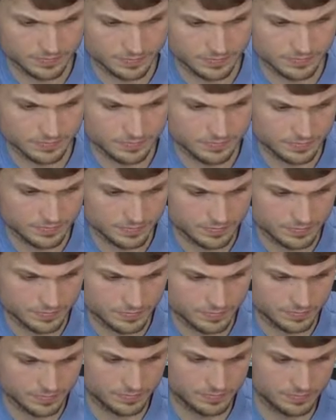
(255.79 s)

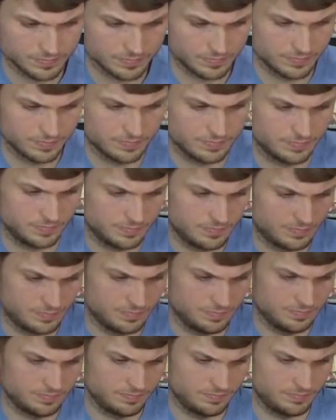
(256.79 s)

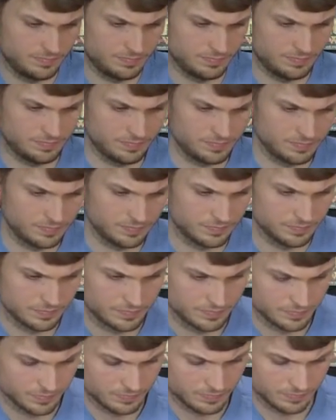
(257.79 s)

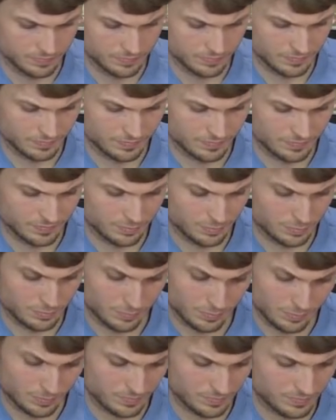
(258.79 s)

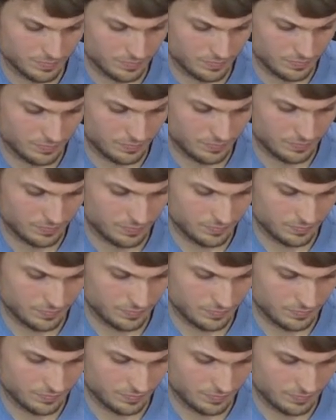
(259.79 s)

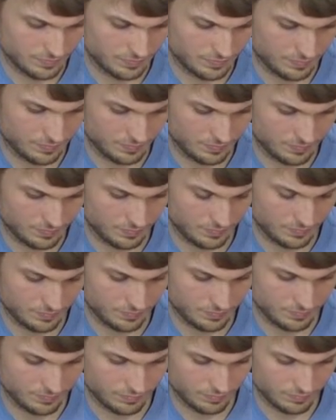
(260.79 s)

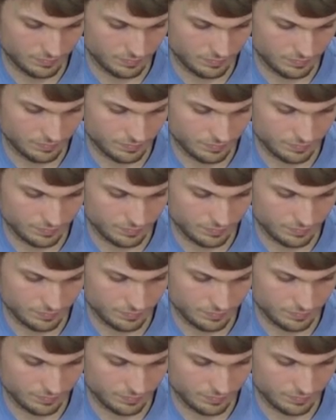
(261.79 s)
(not speaking)